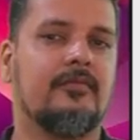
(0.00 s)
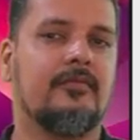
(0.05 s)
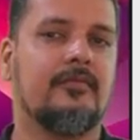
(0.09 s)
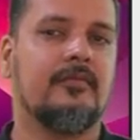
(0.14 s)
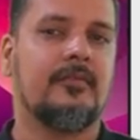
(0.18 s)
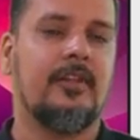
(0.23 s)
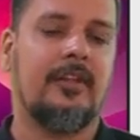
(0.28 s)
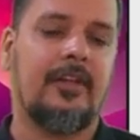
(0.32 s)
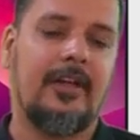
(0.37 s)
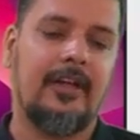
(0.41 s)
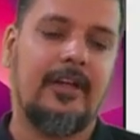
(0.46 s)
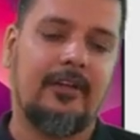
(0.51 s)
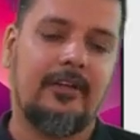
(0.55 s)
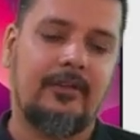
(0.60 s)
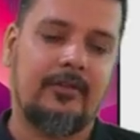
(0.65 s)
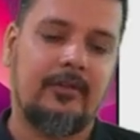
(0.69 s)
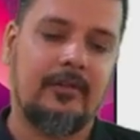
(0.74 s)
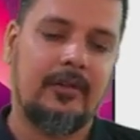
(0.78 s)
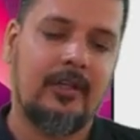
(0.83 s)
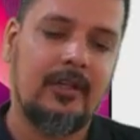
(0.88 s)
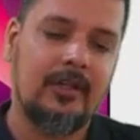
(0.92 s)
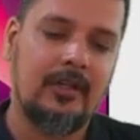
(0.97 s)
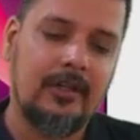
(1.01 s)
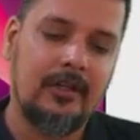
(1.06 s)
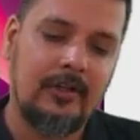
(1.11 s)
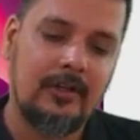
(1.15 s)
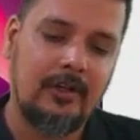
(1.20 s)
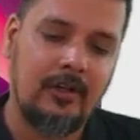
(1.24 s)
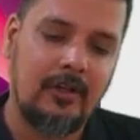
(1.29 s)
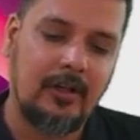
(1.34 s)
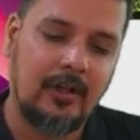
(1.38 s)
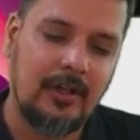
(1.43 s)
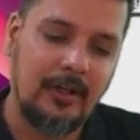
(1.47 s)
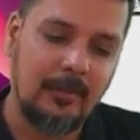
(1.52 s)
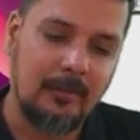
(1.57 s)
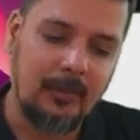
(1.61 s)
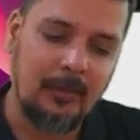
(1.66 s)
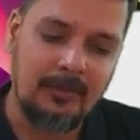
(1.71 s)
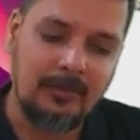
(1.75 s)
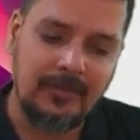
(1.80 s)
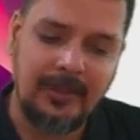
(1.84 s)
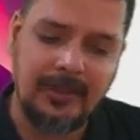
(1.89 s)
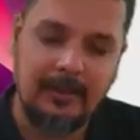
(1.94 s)
Right. So here you're talking
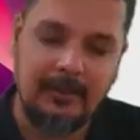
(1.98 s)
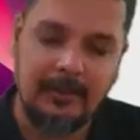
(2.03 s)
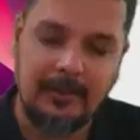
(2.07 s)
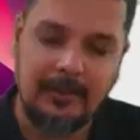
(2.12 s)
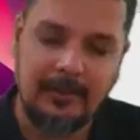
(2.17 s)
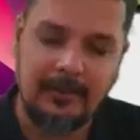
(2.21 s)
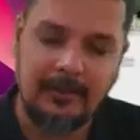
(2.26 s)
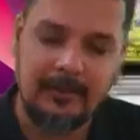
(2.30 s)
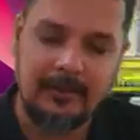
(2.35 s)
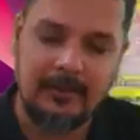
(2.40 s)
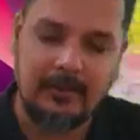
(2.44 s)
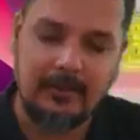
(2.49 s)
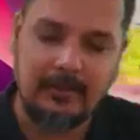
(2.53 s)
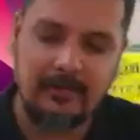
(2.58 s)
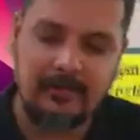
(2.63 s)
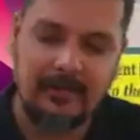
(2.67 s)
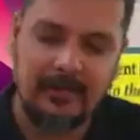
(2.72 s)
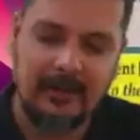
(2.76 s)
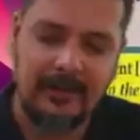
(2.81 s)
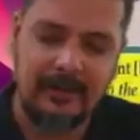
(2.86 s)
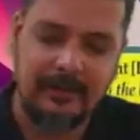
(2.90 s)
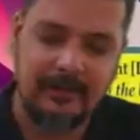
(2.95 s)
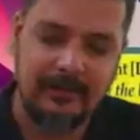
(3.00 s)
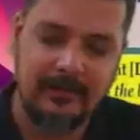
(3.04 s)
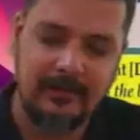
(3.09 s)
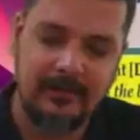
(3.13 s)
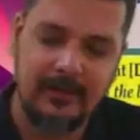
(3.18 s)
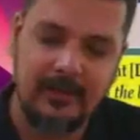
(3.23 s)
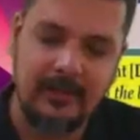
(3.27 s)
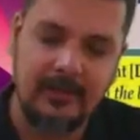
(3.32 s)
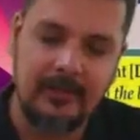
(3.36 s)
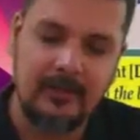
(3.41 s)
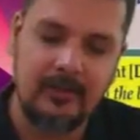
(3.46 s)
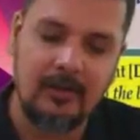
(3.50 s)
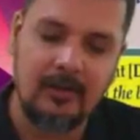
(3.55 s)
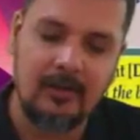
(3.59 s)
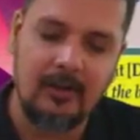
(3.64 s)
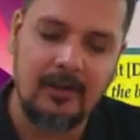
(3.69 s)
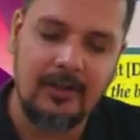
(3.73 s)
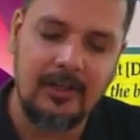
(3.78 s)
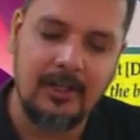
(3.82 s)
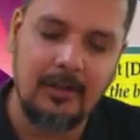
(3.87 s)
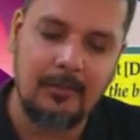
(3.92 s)
about selling price of service charges. Then you're
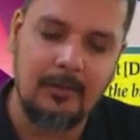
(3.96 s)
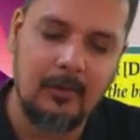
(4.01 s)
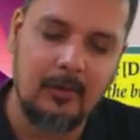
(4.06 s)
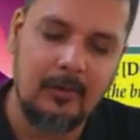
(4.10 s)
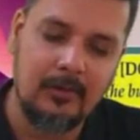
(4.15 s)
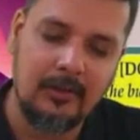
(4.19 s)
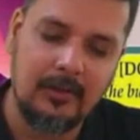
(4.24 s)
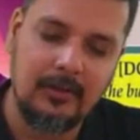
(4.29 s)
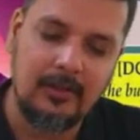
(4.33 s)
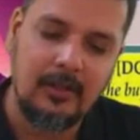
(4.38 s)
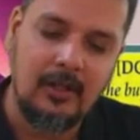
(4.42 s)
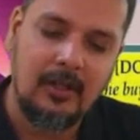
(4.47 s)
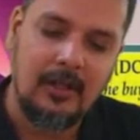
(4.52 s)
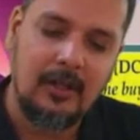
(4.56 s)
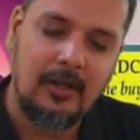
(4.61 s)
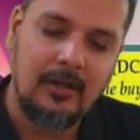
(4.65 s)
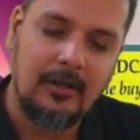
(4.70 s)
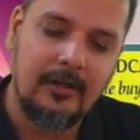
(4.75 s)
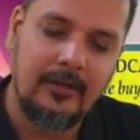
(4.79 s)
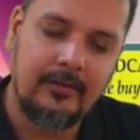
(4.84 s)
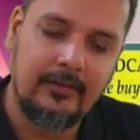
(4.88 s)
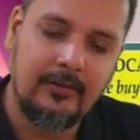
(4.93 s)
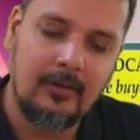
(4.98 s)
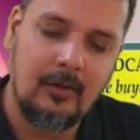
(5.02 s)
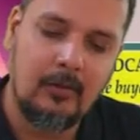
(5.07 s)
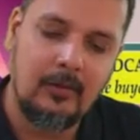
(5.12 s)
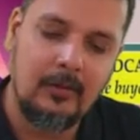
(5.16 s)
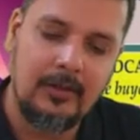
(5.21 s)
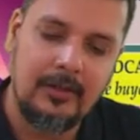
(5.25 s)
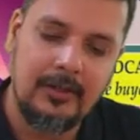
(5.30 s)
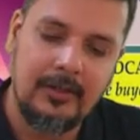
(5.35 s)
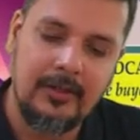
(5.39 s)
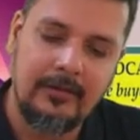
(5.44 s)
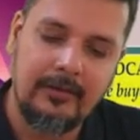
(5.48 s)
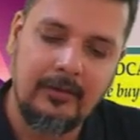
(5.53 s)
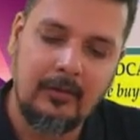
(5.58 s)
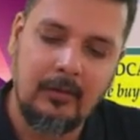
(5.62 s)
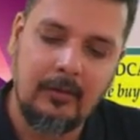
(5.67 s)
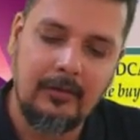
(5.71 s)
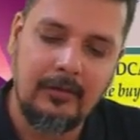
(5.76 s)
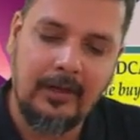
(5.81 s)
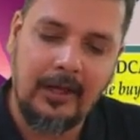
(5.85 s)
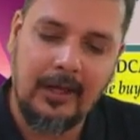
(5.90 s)
talking about discount
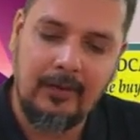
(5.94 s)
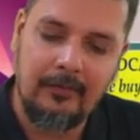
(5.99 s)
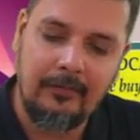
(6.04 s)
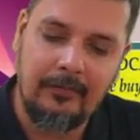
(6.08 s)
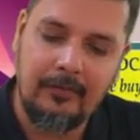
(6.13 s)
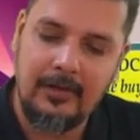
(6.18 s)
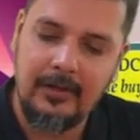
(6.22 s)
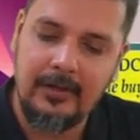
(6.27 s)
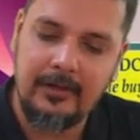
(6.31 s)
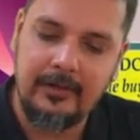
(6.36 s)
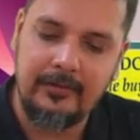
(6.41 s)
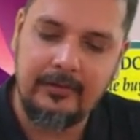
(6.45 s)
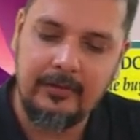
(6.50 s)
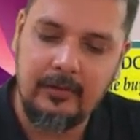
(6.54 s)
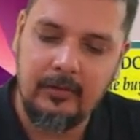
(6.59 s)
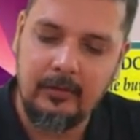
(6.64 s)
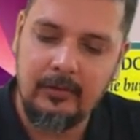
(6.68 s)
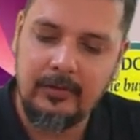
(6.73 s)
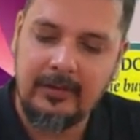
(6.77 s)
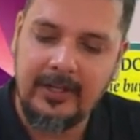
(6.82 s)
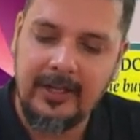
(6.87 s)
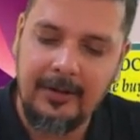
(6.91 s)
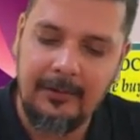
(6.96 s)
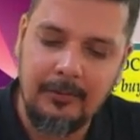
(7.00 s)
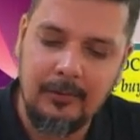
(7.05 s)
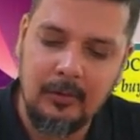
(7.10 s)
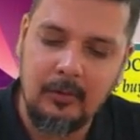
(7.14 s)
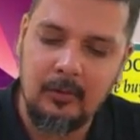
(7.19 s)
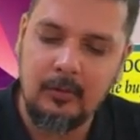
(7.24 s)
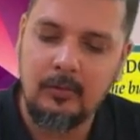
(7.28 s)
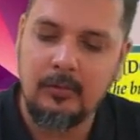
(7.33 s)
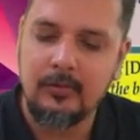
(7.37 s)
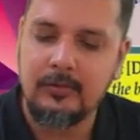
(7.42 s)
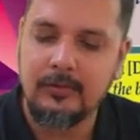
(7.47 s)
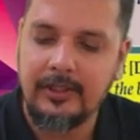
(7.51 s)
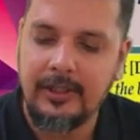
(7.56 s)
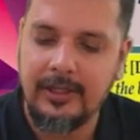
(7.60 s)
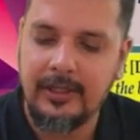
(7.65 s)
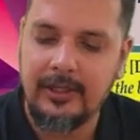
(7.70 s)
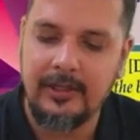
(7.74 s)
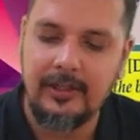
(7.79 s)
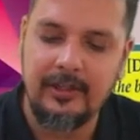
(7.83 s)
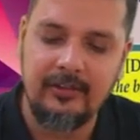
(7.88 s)
type 1, discount type 2,
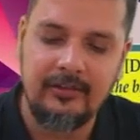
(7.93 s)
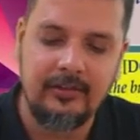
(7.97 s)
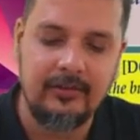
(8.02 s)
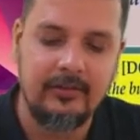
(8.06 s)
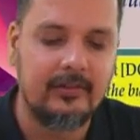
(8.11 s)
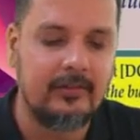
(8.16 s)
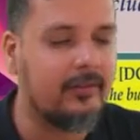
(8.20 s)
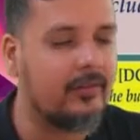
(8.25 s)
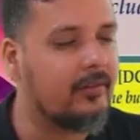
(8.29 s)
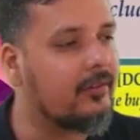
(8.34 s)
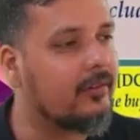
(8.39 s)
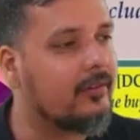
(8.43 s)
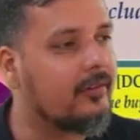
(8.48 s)
3 conditions.